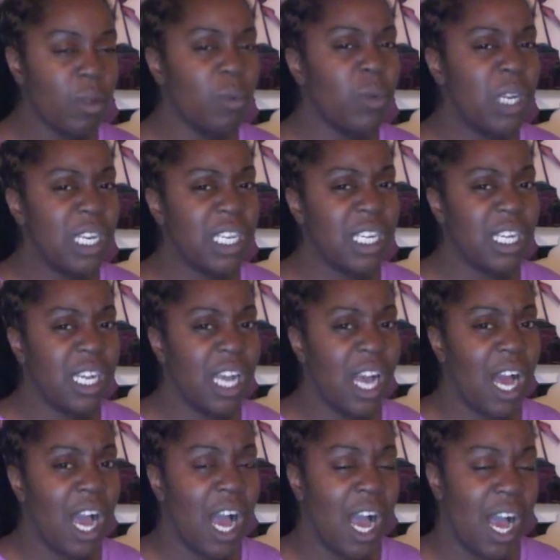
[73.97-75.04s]
which
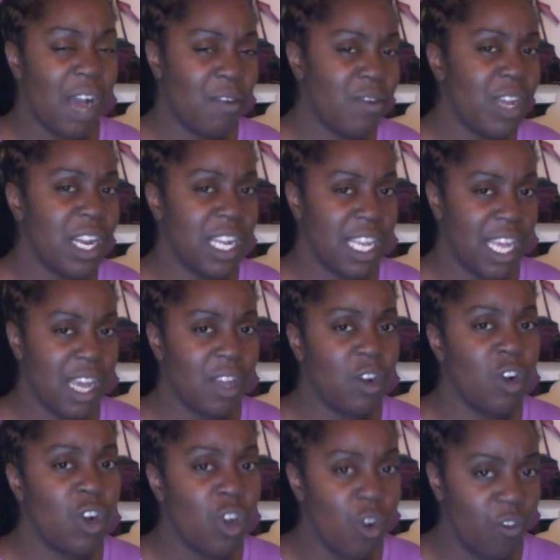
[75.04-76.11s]
I really
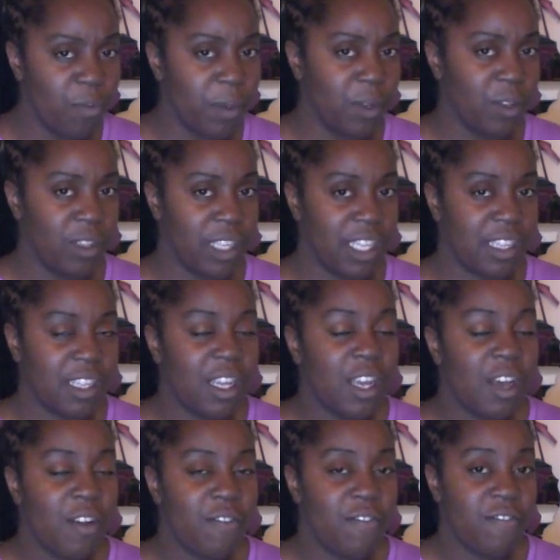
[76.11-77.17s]
love because it's
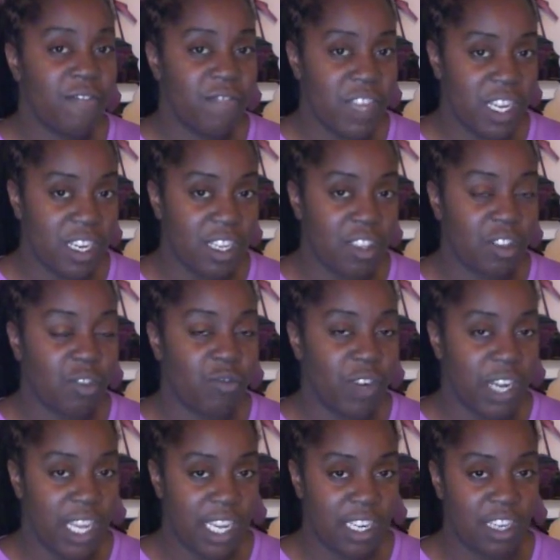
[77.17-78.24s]
fitness
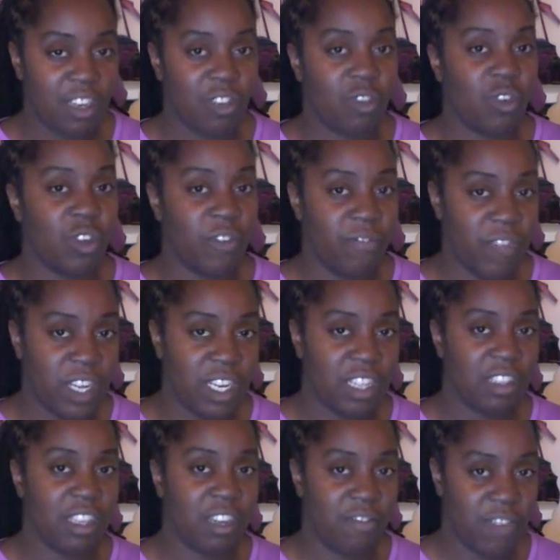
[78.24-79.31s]
related. It's called the Fitness
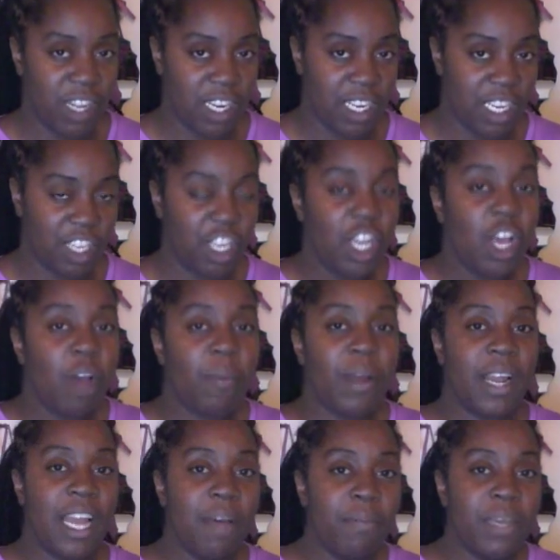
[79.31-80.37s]
Advantage. But
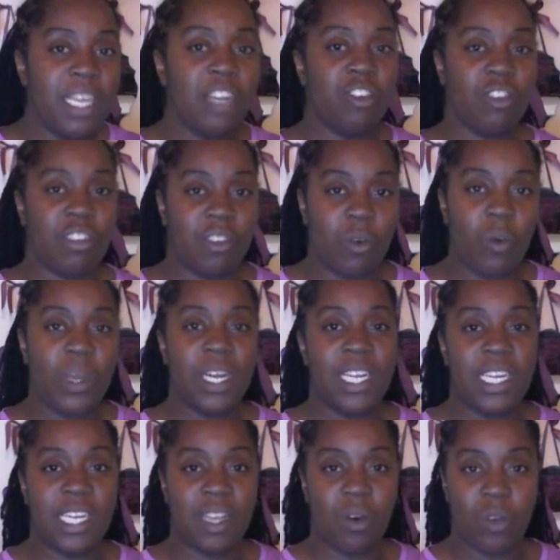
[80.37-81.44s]
let me just quickly
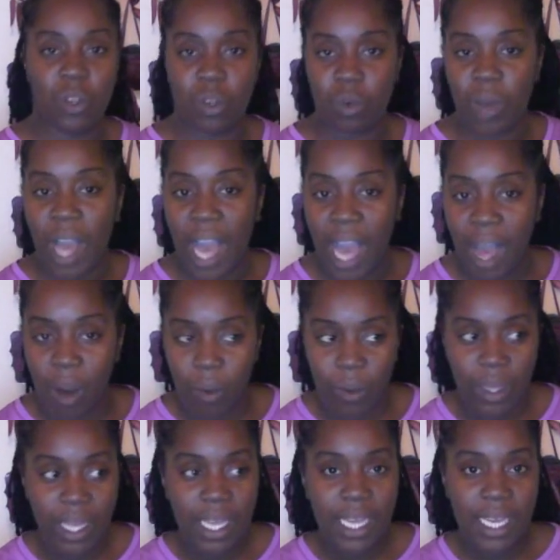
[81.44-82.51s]
tell you how
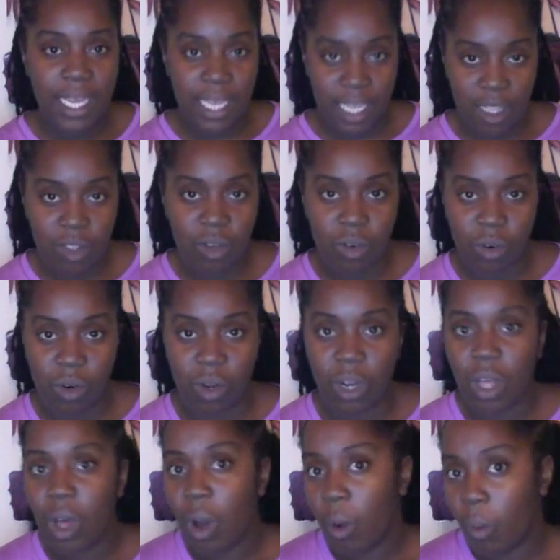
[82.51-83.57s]
it all
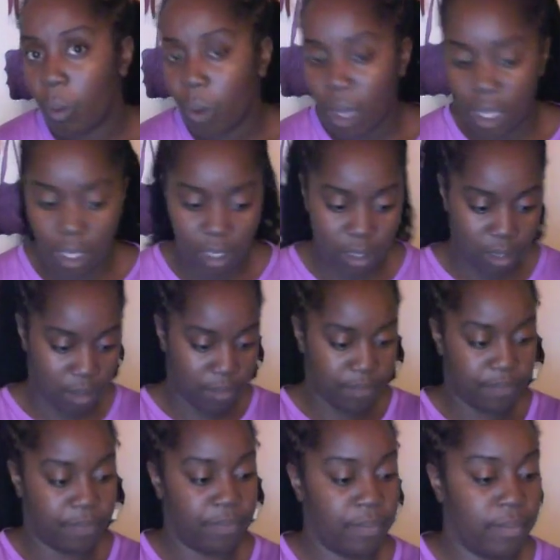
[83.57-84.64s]
works.
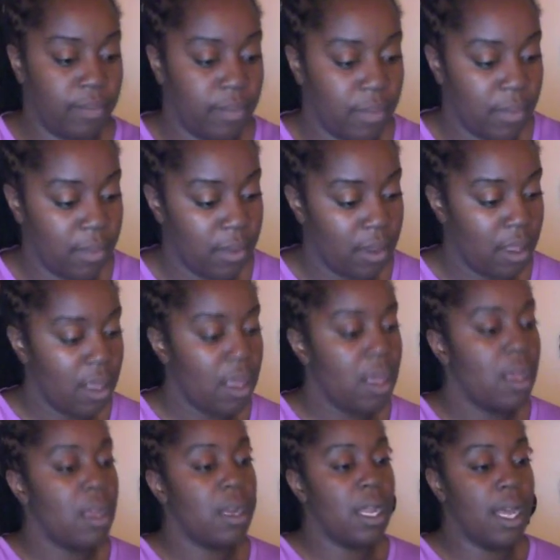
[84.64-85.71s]

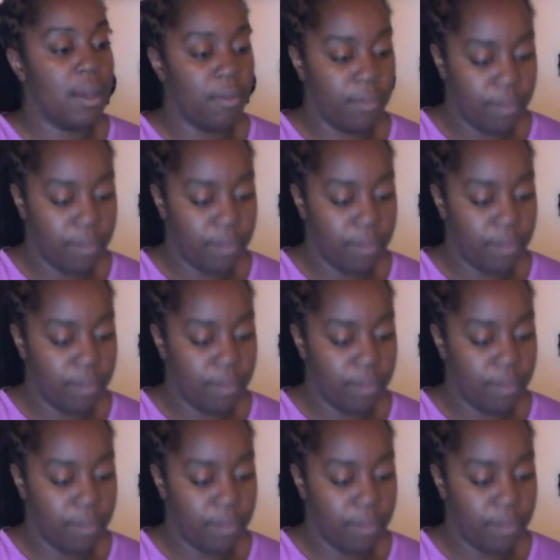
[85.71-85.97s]
Now,